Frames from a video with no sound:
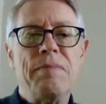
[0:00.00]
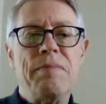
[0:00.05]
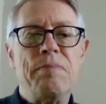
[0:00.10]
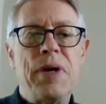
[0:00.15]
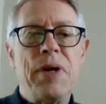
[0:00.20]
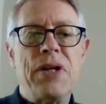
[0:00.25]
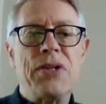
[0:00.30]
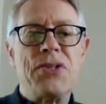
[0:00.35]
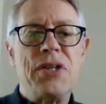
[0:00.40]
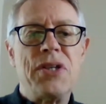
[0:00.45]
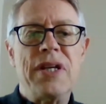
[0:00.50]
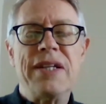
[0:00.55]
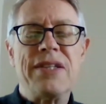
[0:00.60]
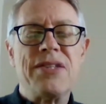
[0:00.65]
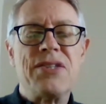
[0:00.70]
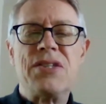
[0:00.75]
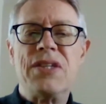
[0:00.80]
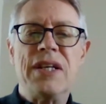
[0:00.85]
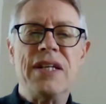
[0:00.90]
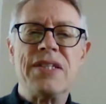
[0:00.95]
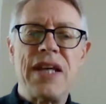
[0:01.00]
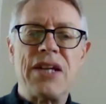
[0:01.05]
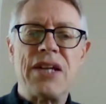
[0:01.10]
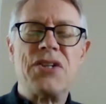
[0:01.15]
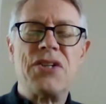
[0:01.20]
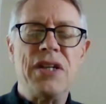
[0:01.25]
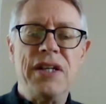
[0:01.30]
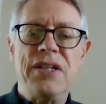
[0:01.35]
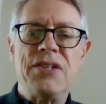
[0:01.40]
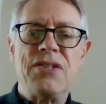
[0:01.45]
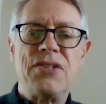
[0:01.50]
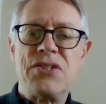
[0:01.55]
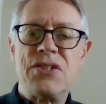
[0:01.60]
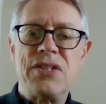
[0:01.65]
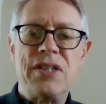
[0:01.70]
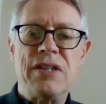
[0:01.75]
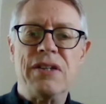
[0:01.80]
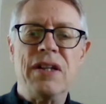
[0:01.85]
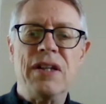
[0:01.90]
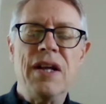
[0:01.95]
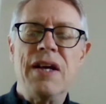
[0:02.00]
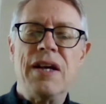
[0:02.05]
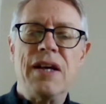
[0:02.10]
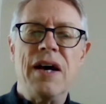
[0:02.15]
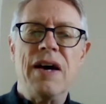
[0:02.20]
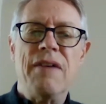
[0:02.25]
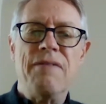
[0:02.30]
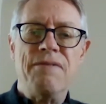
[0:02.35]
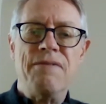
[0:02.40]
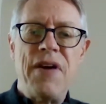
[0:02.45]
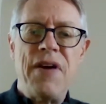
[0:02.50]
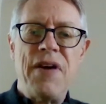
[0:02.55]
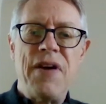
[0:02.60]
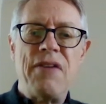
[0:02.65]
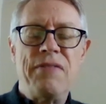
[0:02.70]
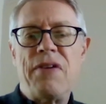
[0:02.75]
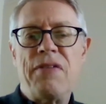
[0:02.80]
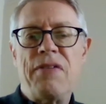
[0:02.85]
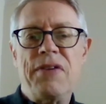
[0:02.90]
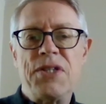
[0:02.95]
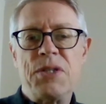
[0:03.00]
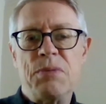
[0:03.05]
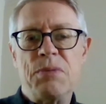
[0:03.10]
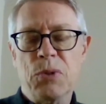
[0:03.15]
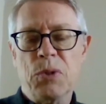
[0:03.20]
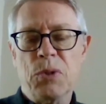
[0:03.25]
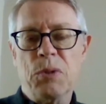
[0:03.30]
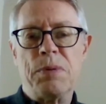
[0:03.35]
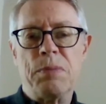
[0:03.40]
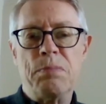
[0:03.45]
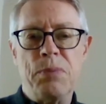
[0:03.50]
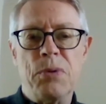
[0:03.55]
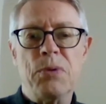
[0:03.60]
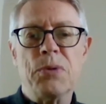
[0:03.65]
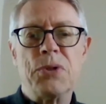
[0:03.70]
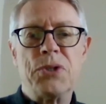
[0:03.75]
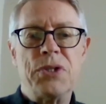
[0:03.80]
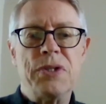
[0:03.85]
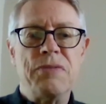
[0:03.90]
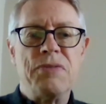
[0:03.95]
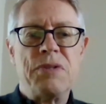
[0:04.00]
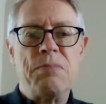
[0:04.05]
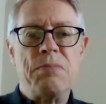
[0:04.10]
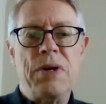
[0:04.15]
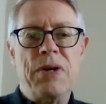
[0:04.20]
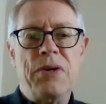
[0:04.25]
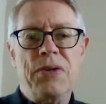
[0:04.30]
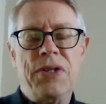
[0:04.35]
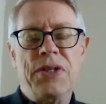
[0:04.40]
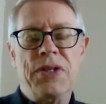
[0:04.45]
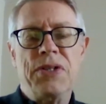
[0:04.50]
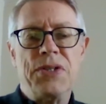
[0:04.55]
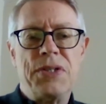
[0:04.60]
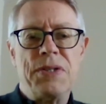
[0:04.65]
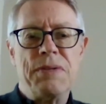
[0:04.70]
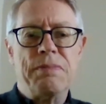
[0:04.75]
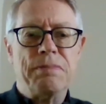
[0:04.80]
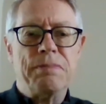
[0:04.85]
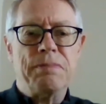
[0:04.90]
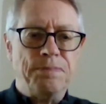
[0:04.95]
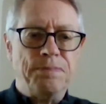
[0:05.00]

but it's actually still a very, very small proportion of smokers.